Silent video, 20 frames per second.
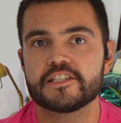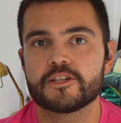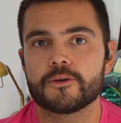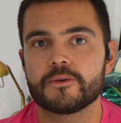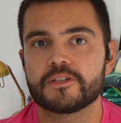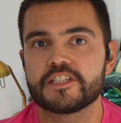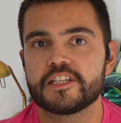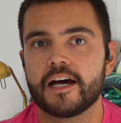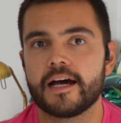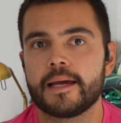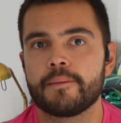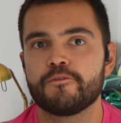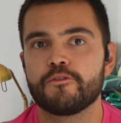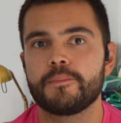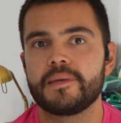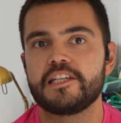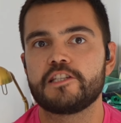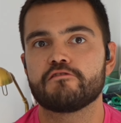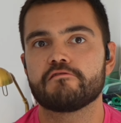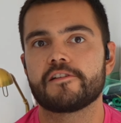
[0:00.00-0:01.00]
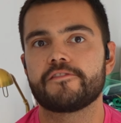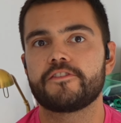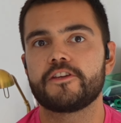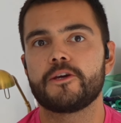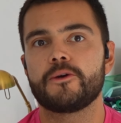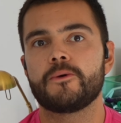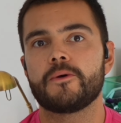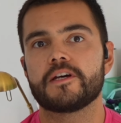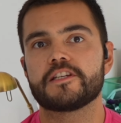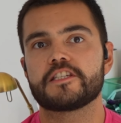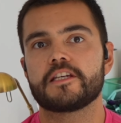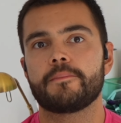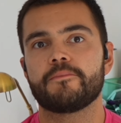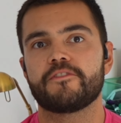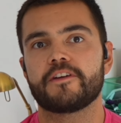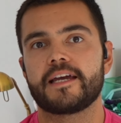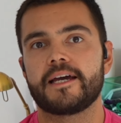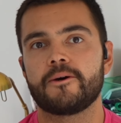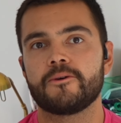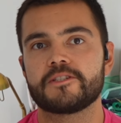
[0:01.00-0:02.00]
so it's time for me to review
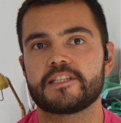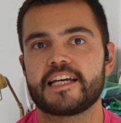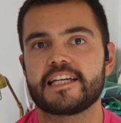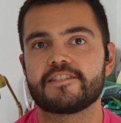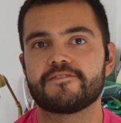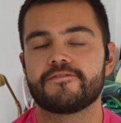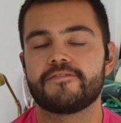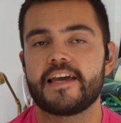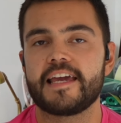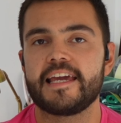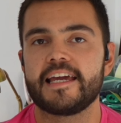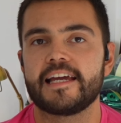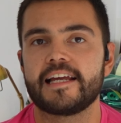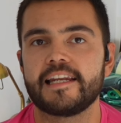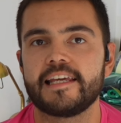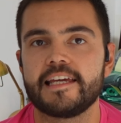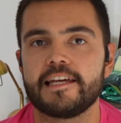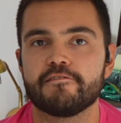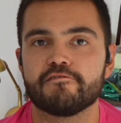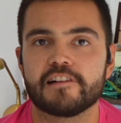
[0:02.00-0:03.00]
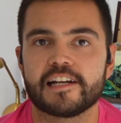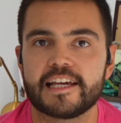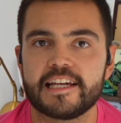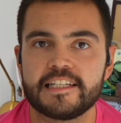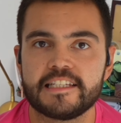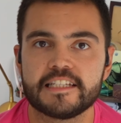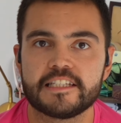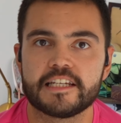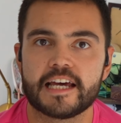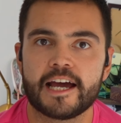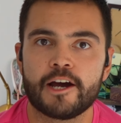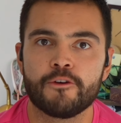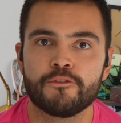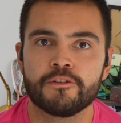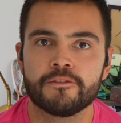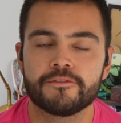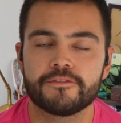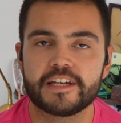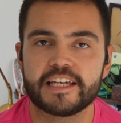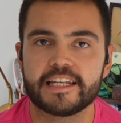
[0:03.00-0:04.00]
something else that is vaguely related to health
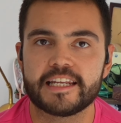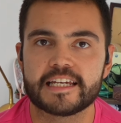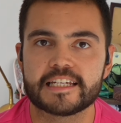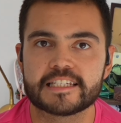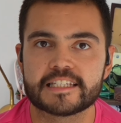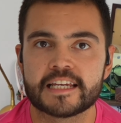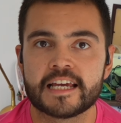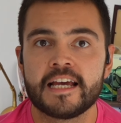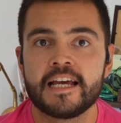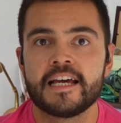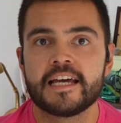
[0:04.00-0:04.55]
and fitness.